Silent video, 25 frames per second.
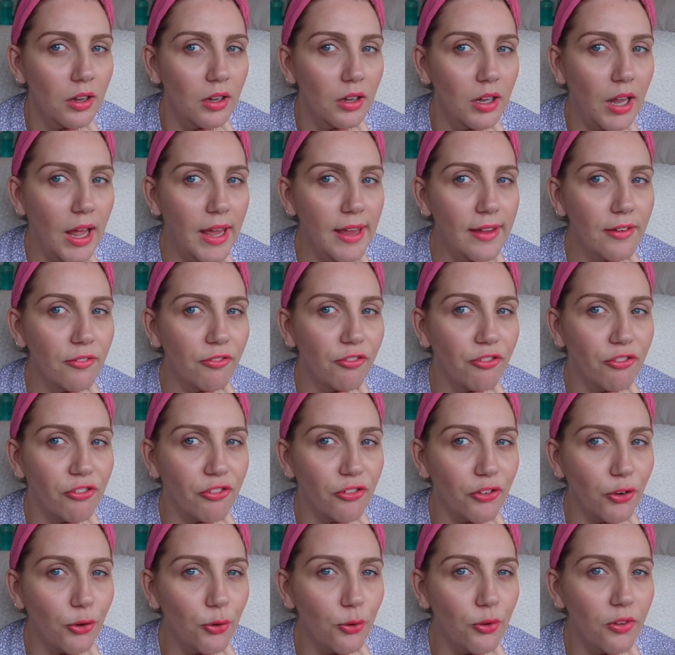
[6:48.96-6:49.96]
like
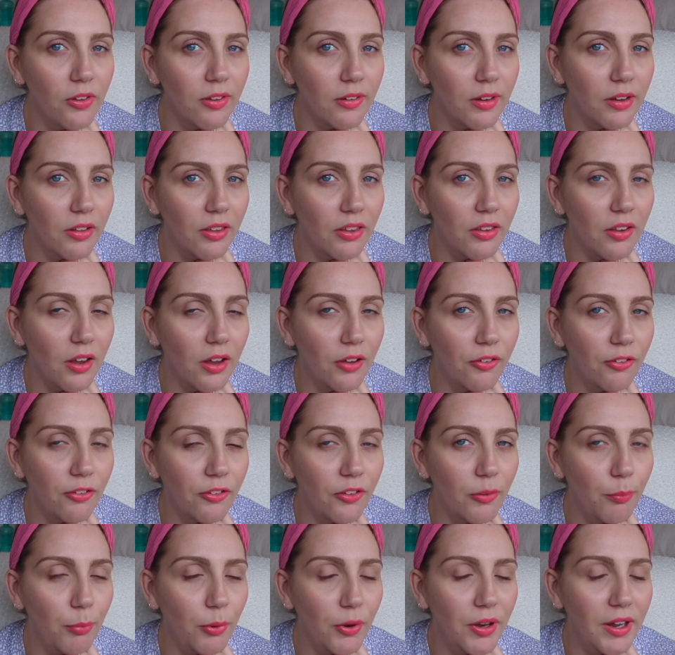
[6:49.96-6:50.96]
fruits and
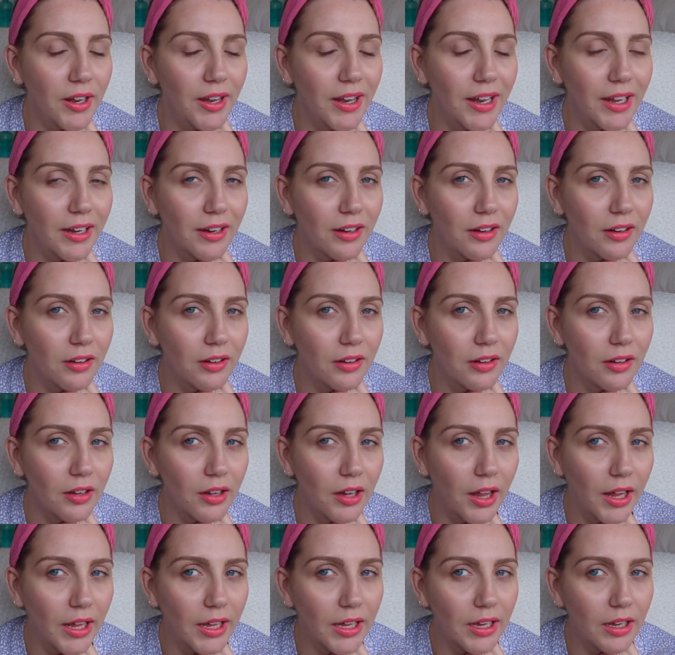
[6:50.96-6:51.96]
stuff to put in there,
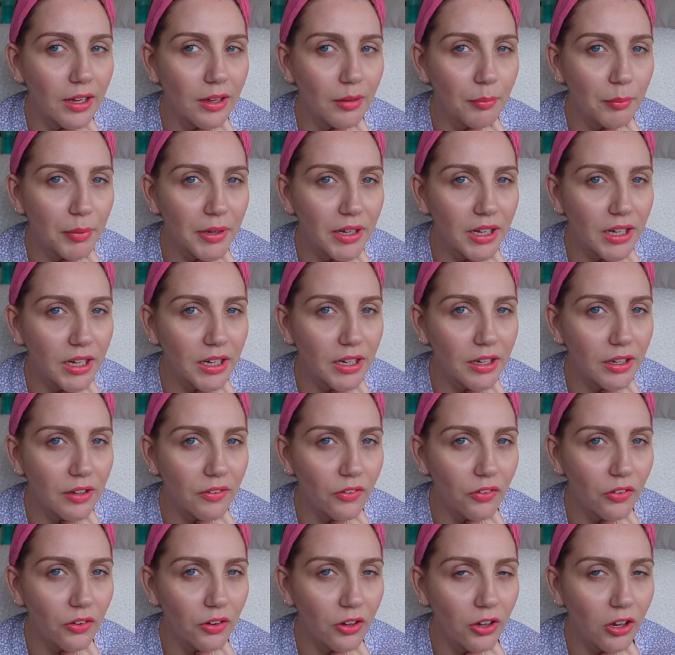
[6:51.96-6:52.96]
like
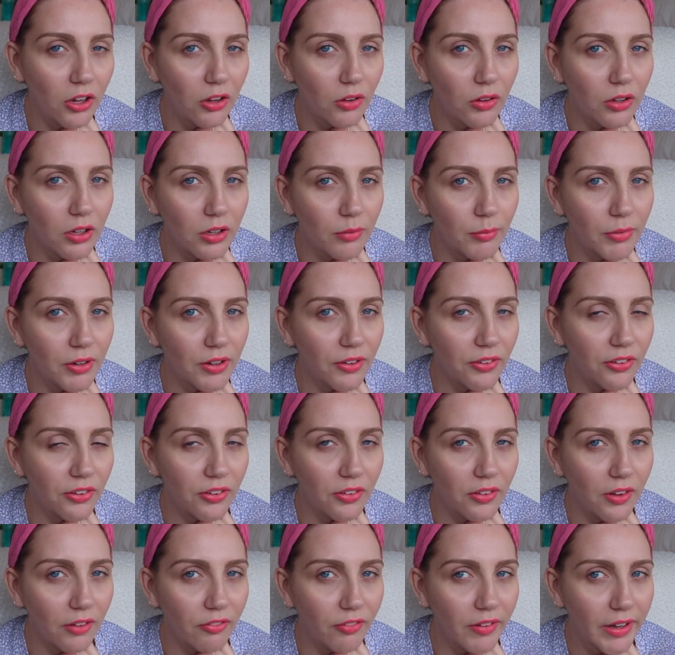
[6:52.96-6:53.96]
bananas, cucumbers,
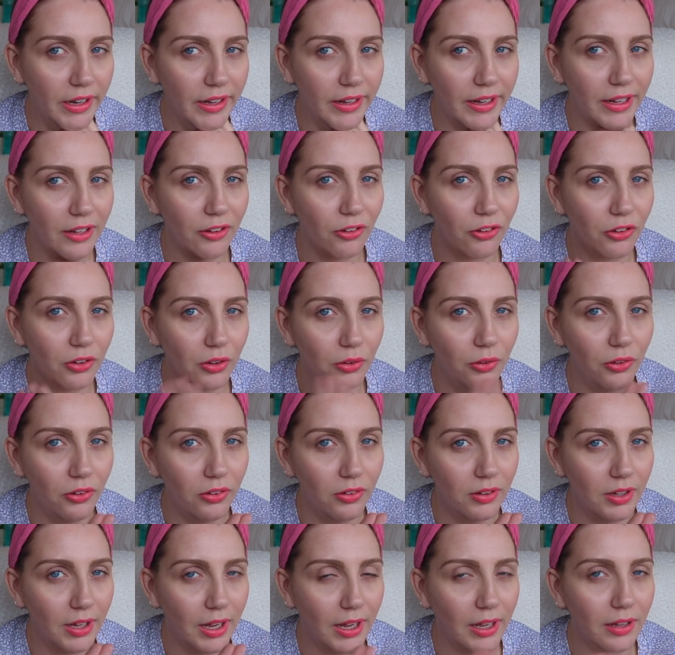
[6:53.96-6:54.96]
stuff like that. Don't
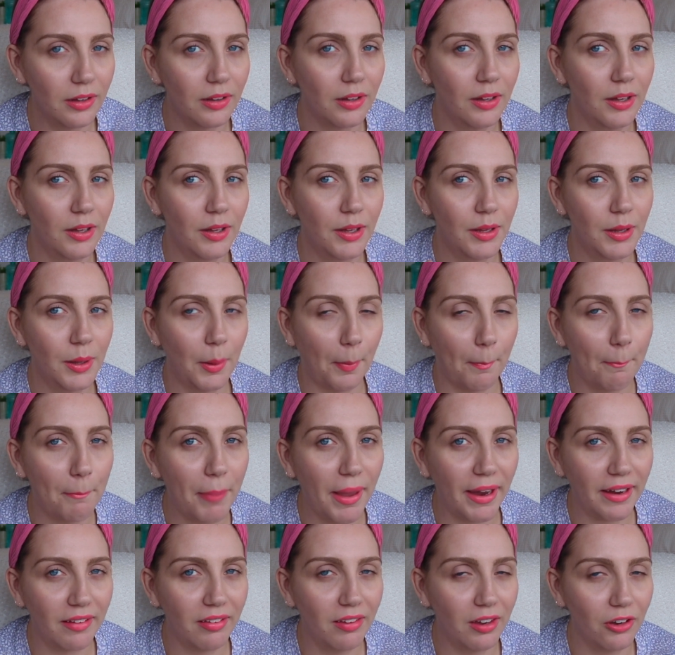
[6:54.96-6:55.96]
do that.
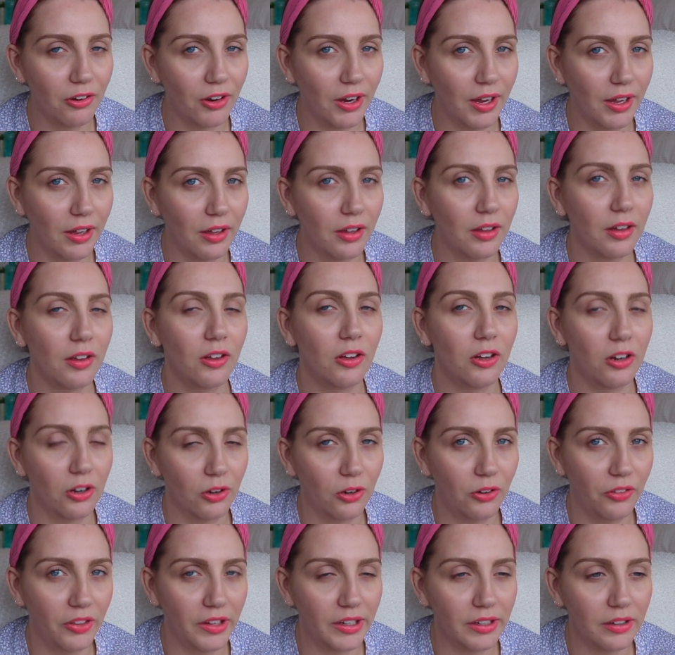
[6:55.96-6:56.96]
Bacteria
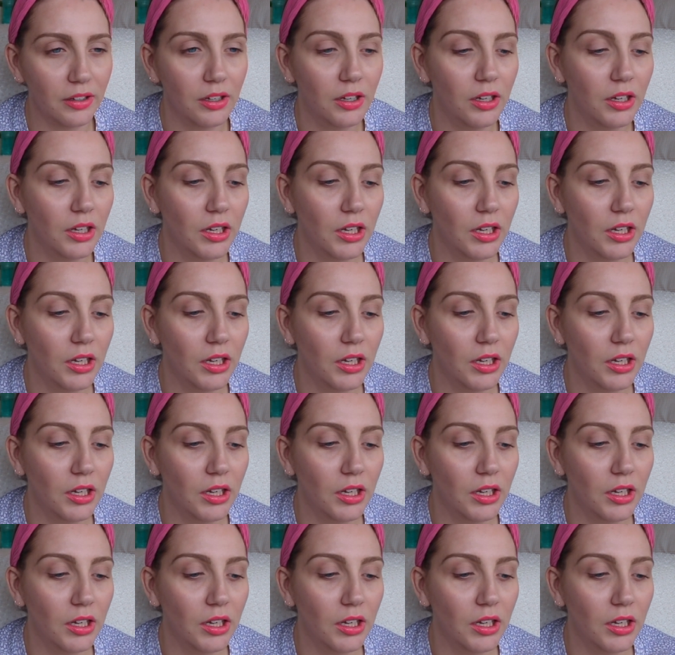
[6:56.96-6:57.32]
are on there.